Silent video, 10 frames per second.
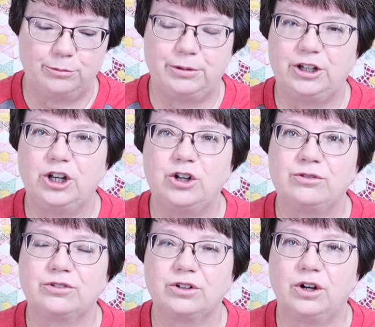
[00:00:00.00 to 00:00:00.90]
But
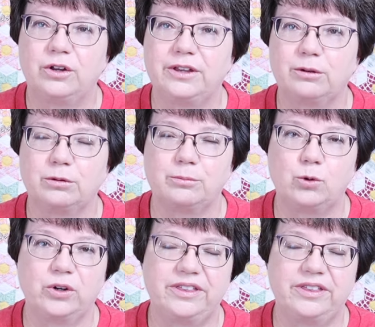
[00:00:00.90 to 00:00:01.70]
overall, there were more